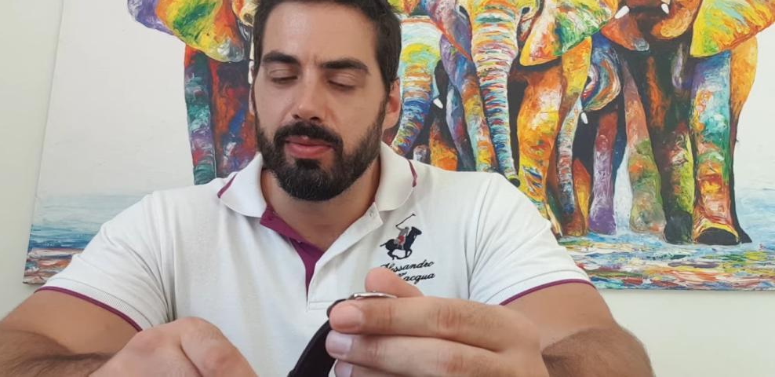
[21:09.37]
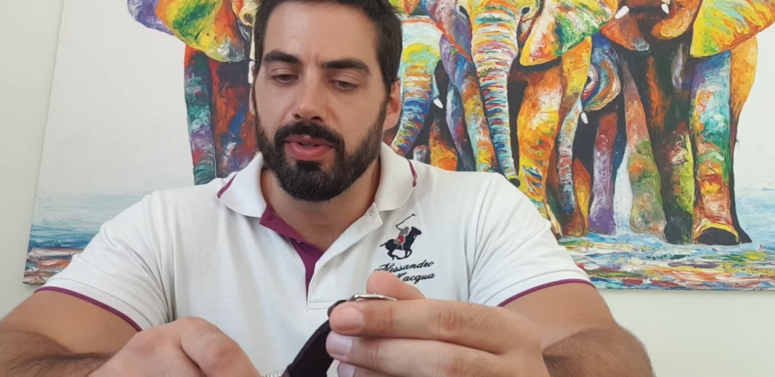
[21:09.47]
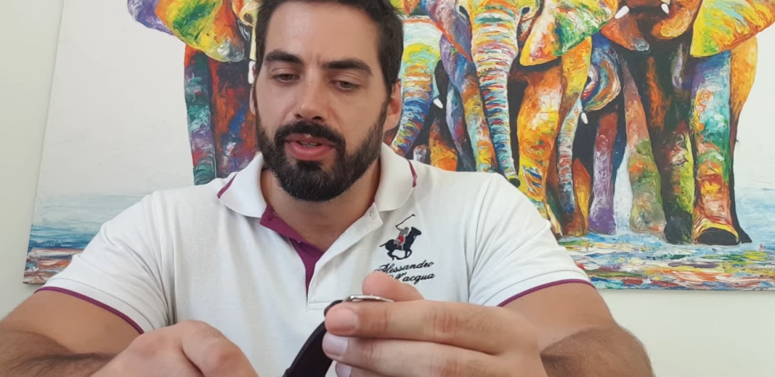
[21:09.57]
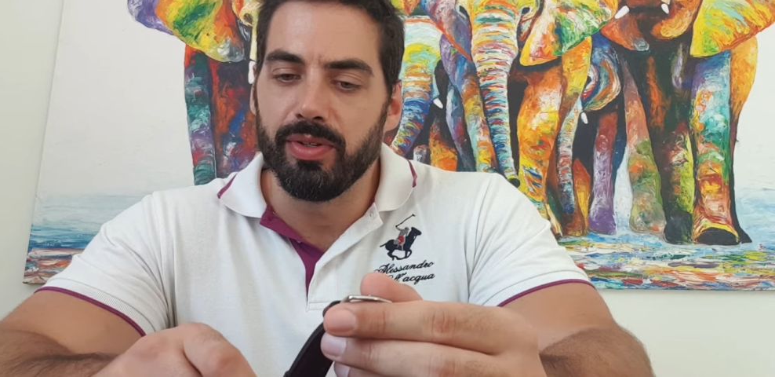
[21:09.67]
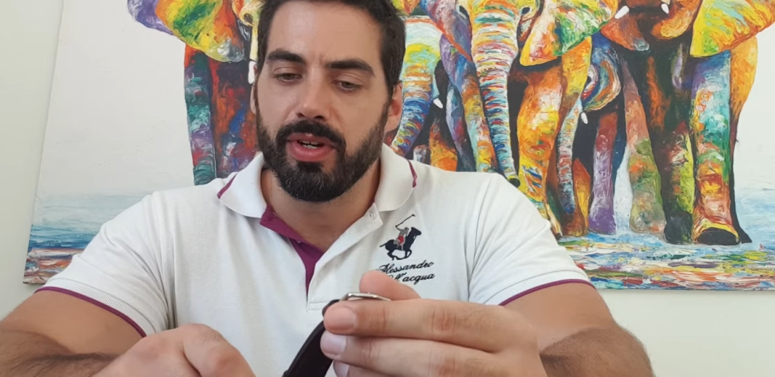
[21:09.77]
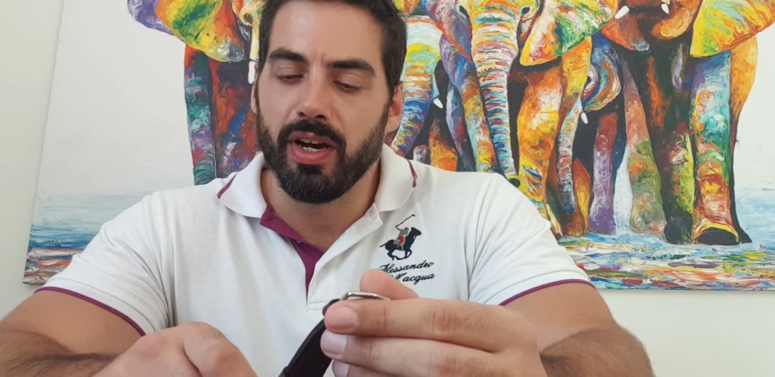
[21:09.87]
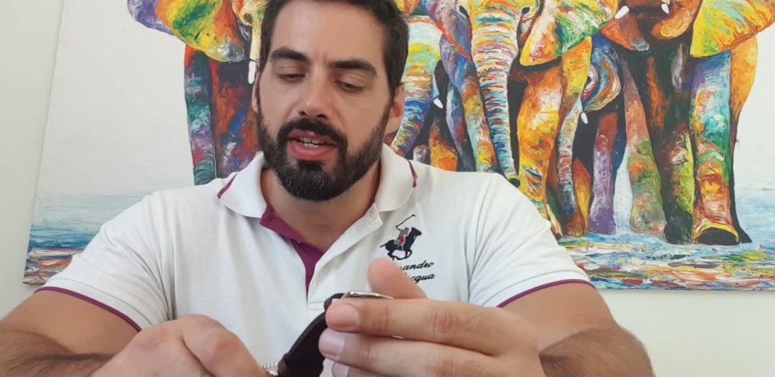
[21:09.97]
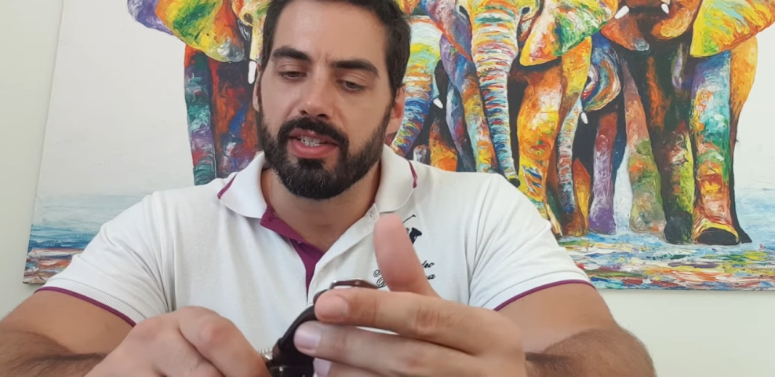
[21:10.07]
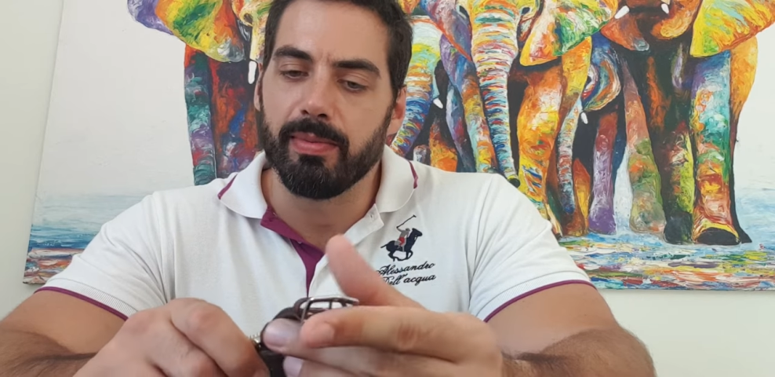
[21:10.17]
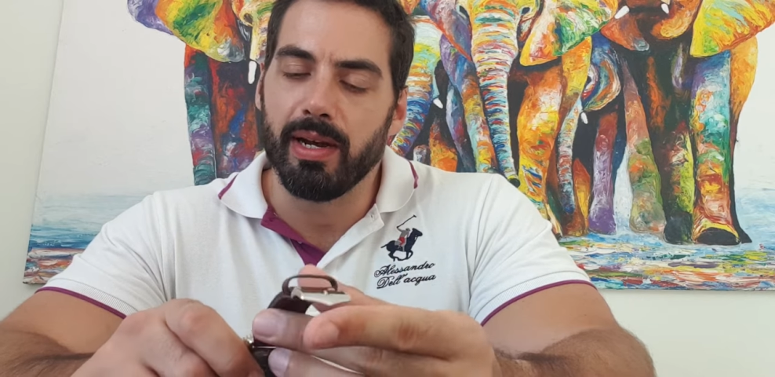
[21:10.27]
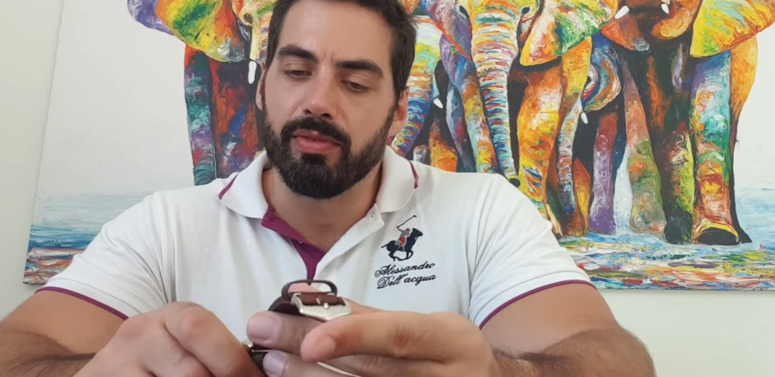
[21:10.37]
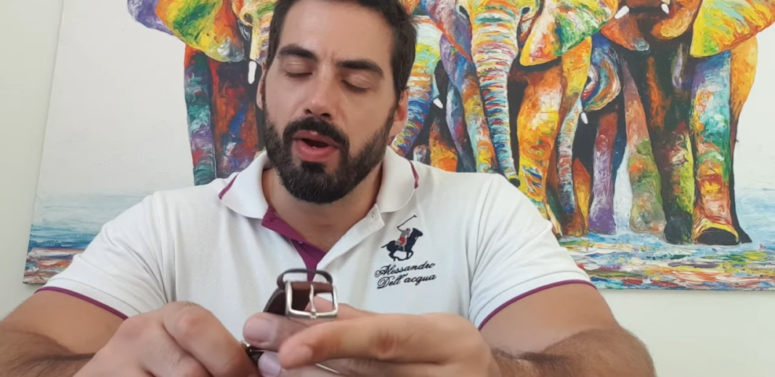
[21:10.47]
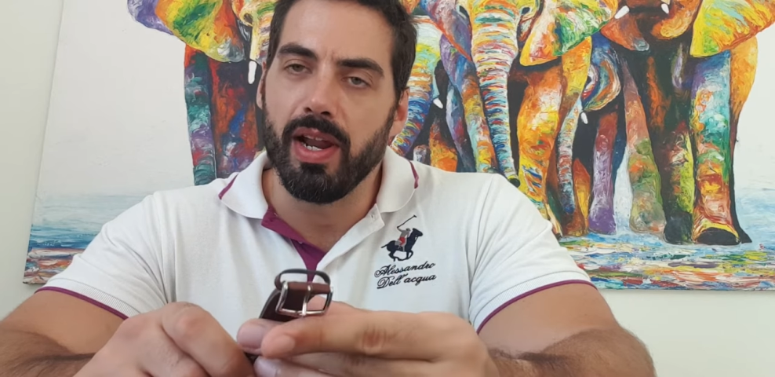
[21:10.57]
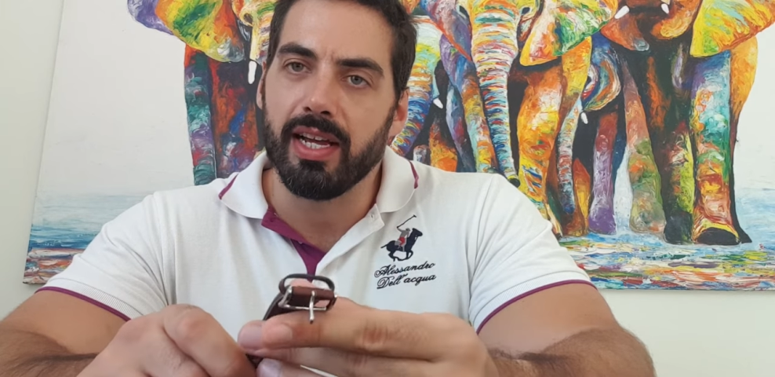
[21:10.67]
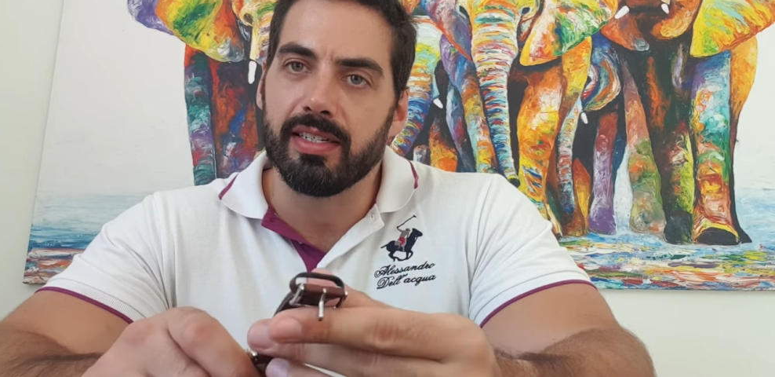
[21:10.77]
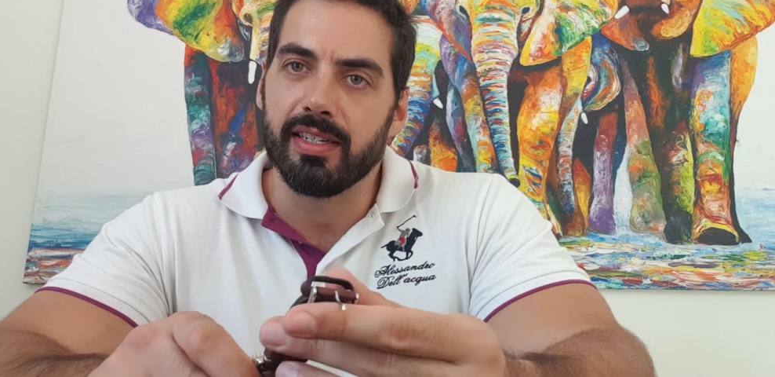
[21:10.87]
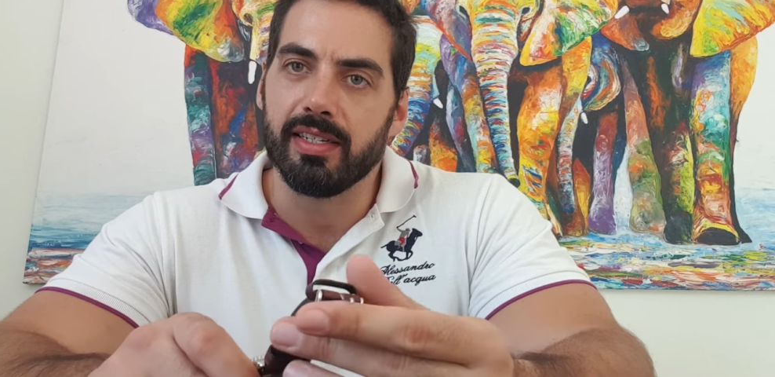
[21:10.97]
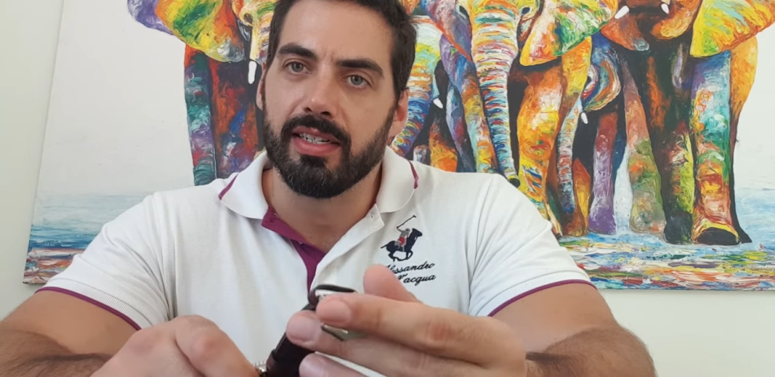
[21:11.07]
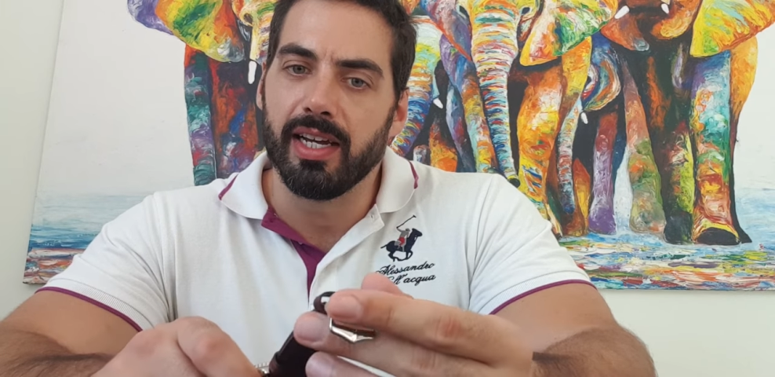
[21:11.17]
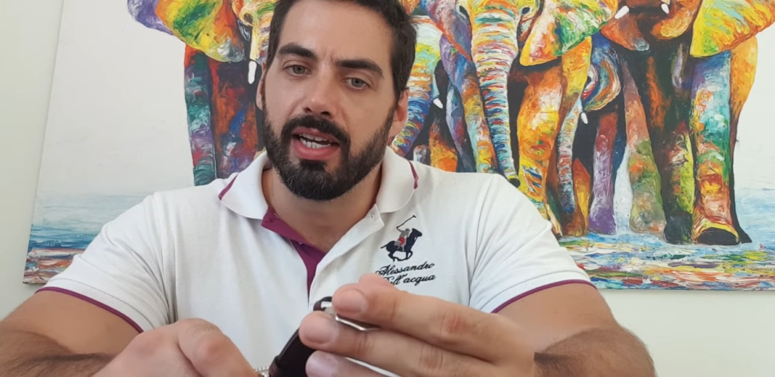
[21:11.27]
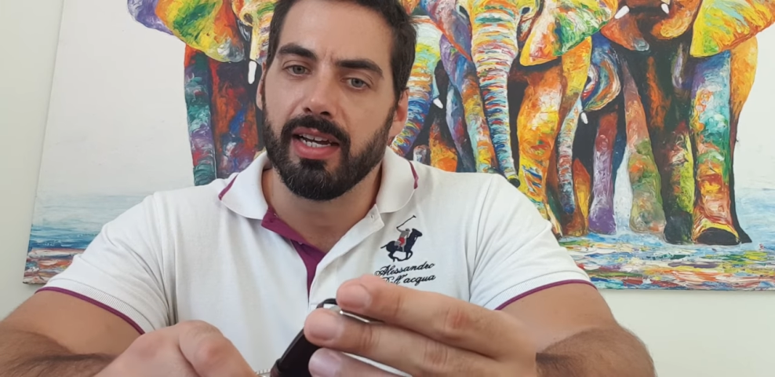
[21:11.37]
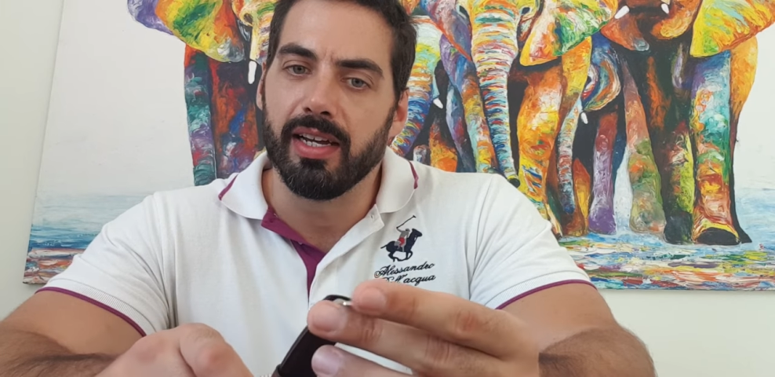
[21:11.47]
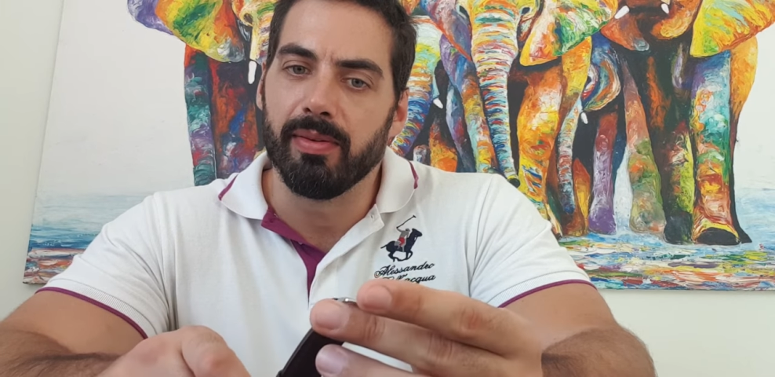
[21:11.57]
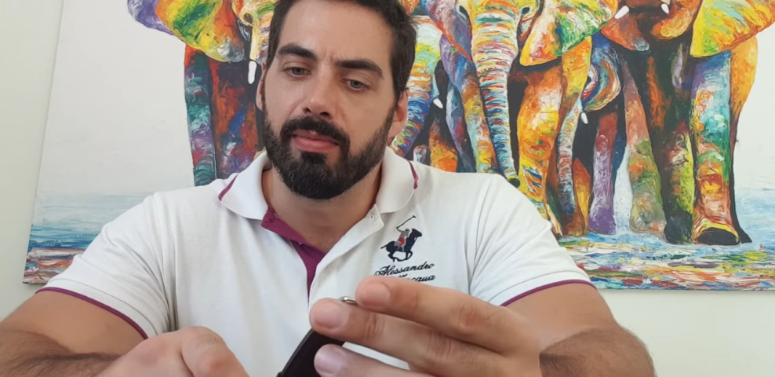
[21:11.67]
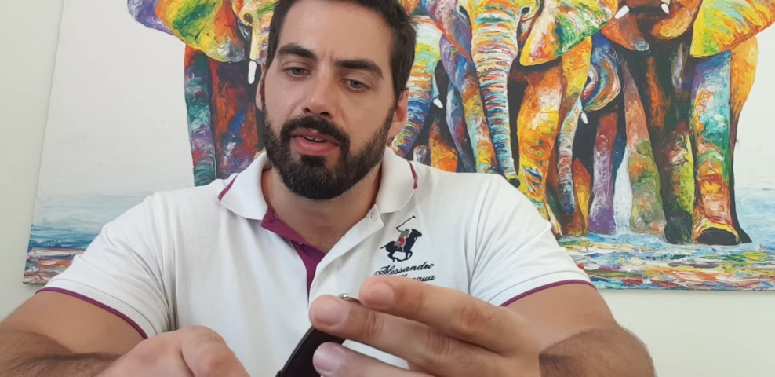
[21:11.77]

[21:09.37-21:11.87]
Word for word: with you guys about Rolex and um,